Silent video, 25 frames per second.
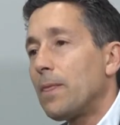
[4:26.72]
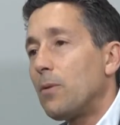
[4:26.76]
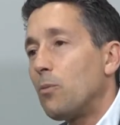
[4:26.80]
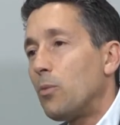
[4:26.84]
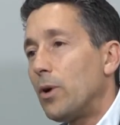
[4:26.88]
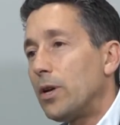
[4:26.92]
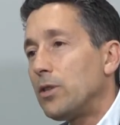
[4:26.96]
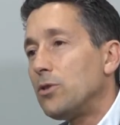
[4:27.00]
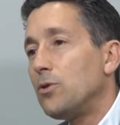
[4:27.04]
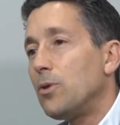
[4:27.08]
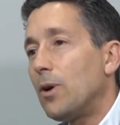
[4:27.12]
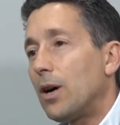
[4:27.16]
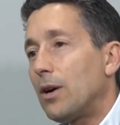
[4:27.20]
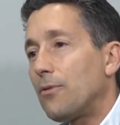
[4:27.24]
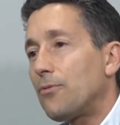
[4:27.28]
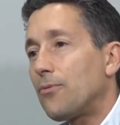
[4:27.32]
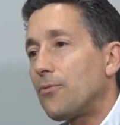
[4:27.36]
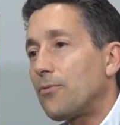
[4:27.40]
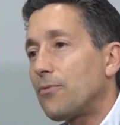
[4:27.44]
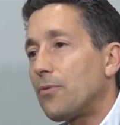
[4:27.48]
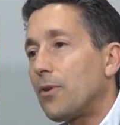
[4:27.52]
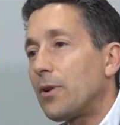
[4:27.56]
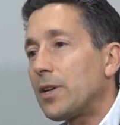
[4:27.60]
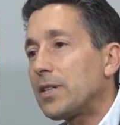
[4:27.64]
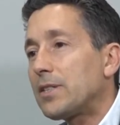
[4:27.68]
when you have,
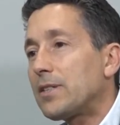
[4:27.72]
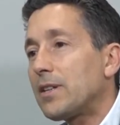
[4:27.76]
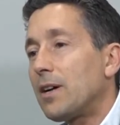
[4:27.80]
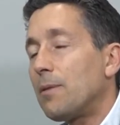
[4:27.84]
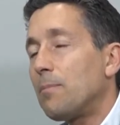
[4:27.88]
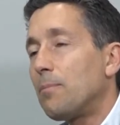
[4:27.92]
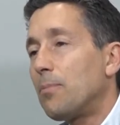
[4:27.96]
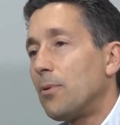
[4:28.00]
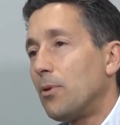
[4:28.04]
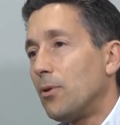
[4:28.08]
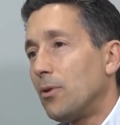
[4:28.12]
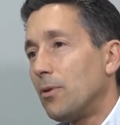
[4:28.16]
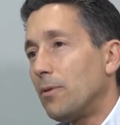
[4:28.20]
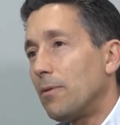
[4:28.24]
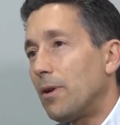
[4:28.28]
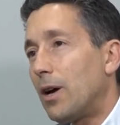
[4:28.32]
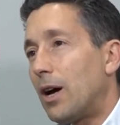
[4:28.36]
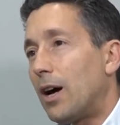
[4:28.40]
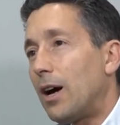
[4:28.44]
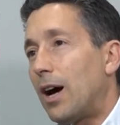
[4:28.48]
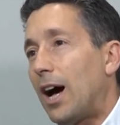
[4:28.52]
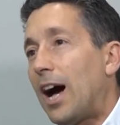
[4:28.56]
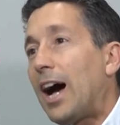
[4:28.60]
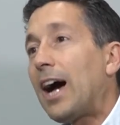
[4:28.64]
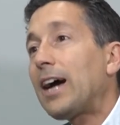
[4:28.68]
for example,
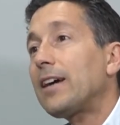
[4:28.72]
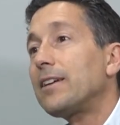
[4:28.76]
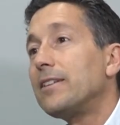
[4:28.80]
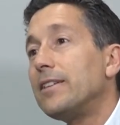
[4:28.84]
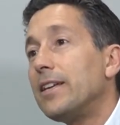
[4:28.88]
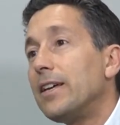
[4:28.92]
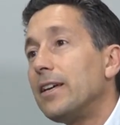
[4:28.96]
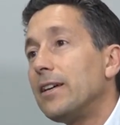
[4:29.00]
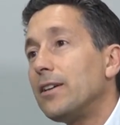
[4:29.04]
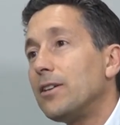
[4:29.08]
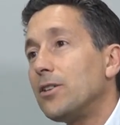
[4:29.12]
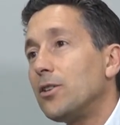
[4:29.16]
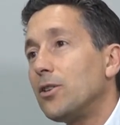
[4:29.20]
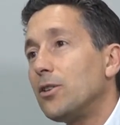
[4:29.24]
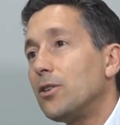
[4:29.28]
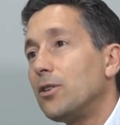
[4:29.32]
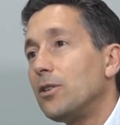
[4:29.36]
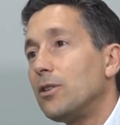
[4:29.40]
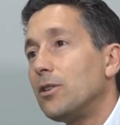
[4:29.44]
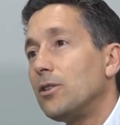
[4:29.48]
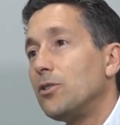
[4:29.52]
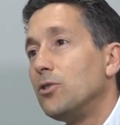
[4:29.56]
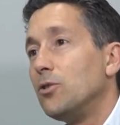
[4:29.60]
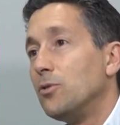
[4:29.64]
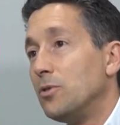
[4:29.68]
acne,
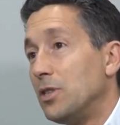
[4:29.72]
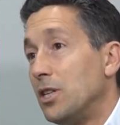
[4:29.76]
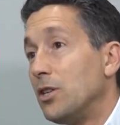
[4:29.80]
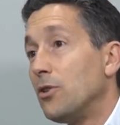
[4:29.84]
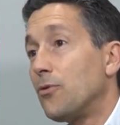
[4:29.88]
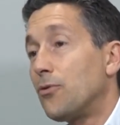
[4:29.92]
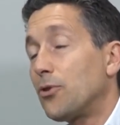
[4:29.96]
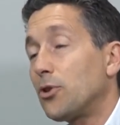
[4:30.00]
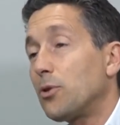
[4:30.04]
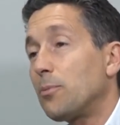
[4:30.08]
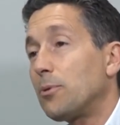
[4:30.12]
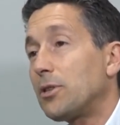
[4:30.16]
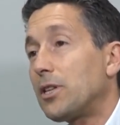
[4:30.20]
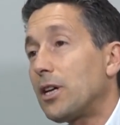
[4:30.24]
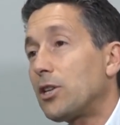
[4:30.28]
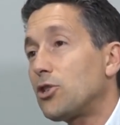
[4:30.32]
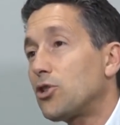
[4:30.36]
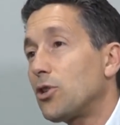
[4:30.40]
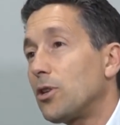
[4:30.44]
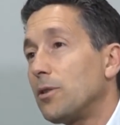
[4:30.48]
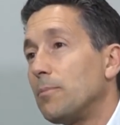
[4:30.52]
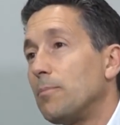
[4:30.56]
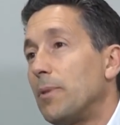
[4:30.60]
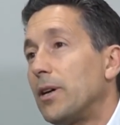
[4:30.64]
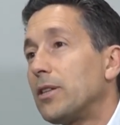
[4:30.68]
you need a
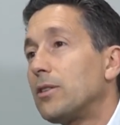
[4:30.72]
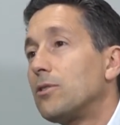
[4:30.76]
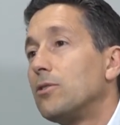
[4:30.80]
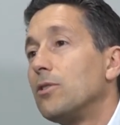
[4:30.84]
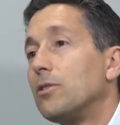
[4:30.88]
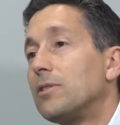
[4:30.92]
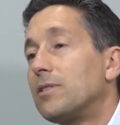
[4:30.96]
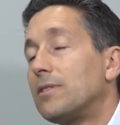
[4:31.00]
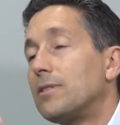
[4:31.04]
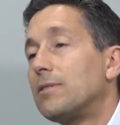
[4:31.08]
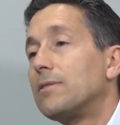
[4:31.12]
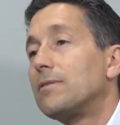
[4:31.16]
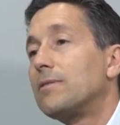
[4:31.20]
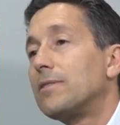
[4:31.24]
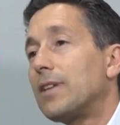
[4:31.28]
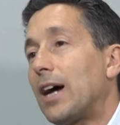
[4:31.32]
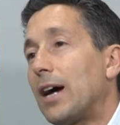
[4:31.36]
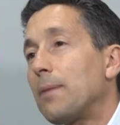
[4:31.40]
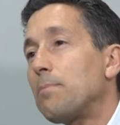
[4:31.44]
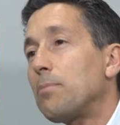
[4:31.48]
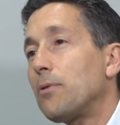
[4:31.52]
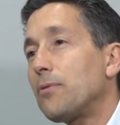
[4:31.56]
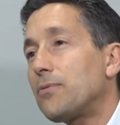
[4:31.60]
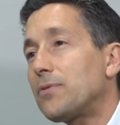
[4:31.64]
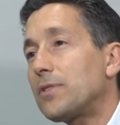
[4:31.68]
photoprotection, but the
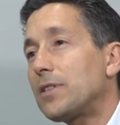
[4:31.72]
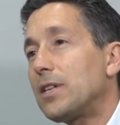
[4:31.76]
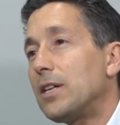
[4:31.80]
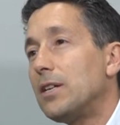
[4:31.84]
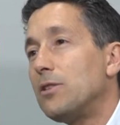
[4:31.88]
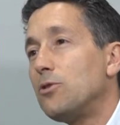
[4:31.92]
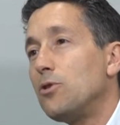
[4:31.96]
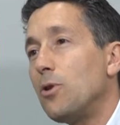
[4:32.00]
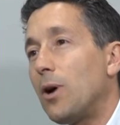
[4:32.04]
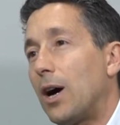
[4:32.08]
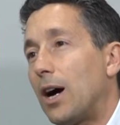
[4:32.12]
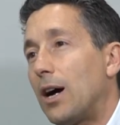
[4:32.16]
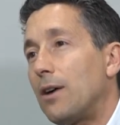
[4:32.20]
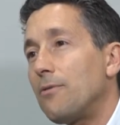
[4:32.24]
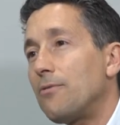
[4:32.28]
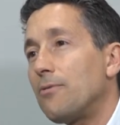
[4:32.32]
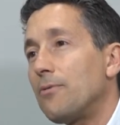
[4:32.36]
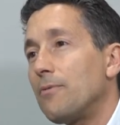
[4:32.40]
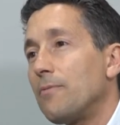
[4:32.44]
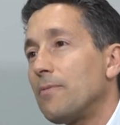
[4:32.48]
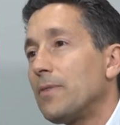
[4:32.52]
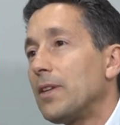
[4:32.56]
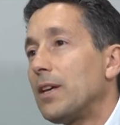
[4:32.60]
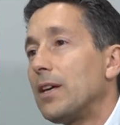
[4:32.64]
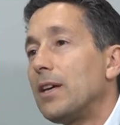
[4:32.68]
type of skin you have
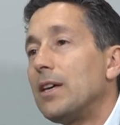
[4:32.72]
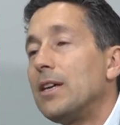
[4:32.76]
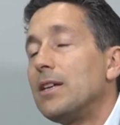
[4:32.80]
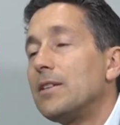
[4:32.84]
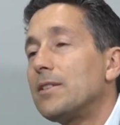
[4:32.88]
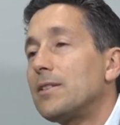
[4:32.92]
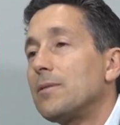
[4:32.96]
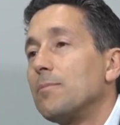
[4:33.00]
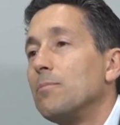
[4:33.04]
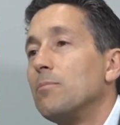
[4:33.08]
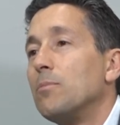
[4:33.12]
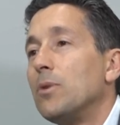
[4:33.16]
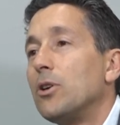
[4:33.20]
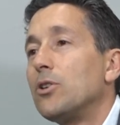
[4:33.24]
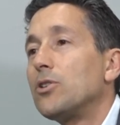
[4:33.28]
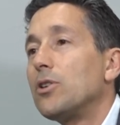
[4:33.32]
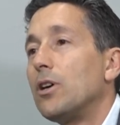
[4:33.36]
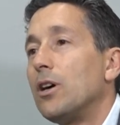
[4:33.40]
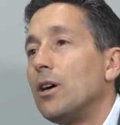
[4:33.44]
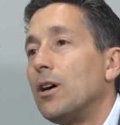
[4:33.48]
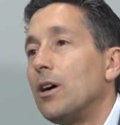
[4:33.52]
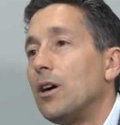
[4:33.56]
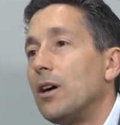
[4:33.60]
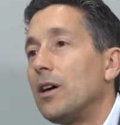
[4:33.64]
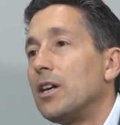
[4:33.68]
is
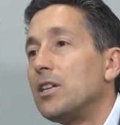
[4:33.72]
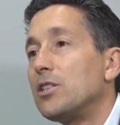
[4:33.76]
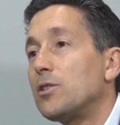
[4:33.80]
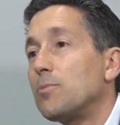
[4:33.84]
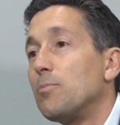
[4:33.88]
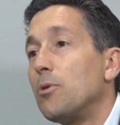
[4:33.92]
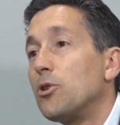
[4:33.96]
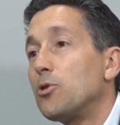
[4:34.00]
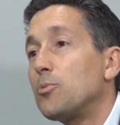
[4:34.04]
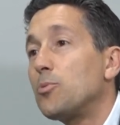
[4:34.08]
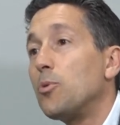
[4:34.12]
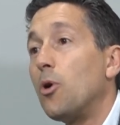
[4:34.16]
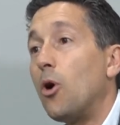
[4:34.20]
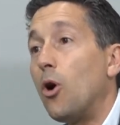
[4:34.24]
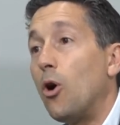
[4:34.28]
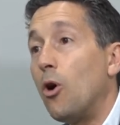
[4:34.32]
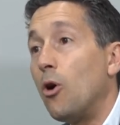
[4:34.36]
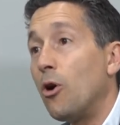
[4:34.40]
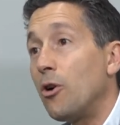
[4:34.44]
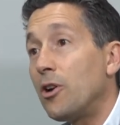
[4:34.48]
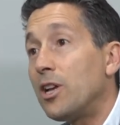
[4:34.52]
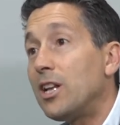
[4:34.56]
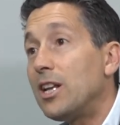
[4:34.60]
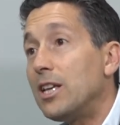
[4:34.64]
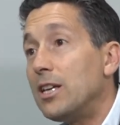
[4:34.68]
much more
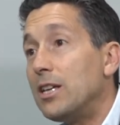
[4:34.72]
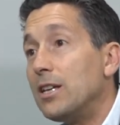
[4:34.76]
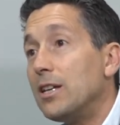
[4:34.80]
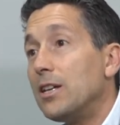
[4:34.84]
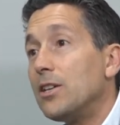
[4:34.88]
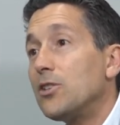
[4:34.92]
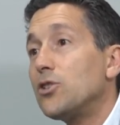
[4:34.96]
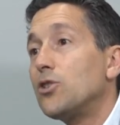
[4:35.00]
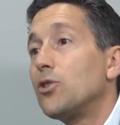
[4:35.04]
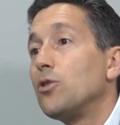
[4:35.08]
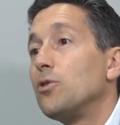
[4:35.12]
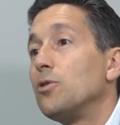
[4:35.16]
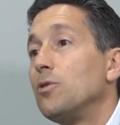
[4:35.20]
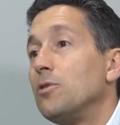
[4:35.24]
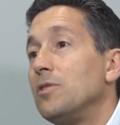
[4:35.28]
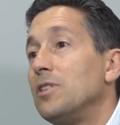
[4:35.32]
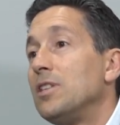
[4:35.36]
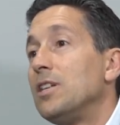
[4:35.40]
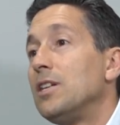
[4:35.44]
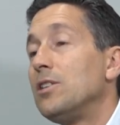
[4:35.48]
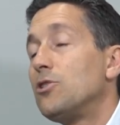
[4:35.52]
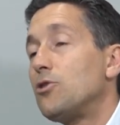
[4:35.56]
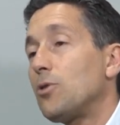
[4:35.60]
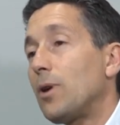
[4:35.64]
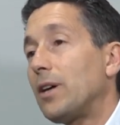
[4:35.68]
oily. So you
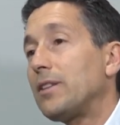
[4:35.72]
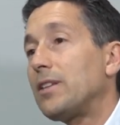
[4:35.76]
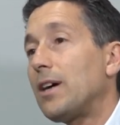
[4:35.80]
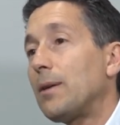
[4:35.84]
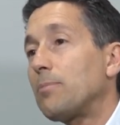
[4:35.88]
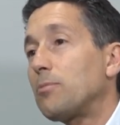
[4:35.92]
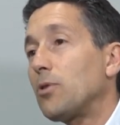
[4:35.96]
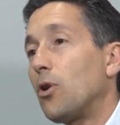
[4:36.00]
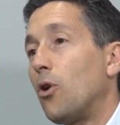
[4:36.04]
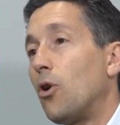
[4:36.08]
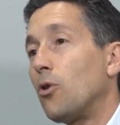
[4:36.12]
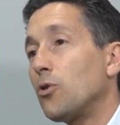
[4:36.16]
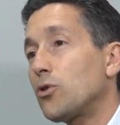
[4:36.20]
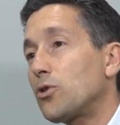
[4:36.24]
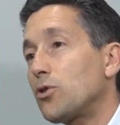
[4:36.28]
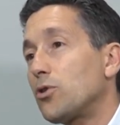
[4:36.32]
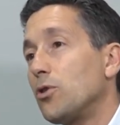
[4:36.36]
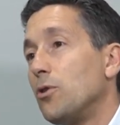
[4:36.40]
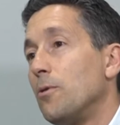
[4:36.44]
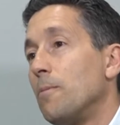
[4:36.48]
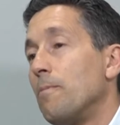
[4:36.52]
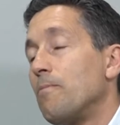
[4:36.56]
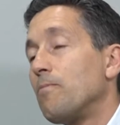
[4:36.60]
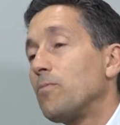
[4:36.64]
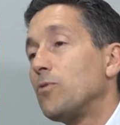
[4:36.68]
need to adapt
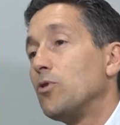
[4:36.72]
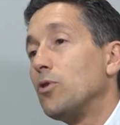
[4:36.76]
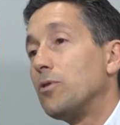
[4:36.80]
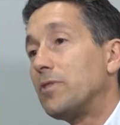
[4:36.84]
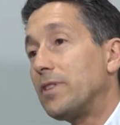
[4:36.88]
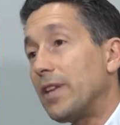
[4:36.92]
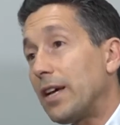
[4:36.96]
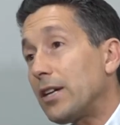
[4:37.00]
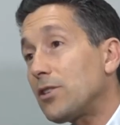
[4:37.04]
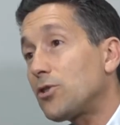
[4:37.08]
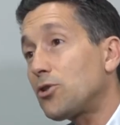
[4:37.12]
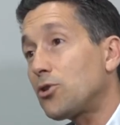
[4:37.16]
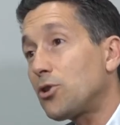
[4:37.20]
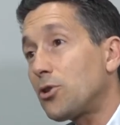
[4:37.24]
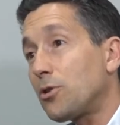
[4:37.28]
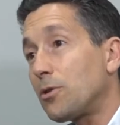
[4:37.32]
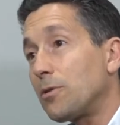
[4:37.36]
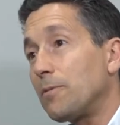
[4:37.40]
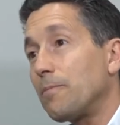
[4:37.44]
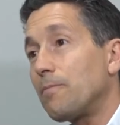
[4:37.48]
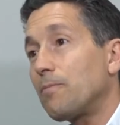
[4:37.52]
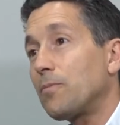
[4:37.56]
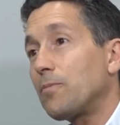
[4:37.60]
also the texture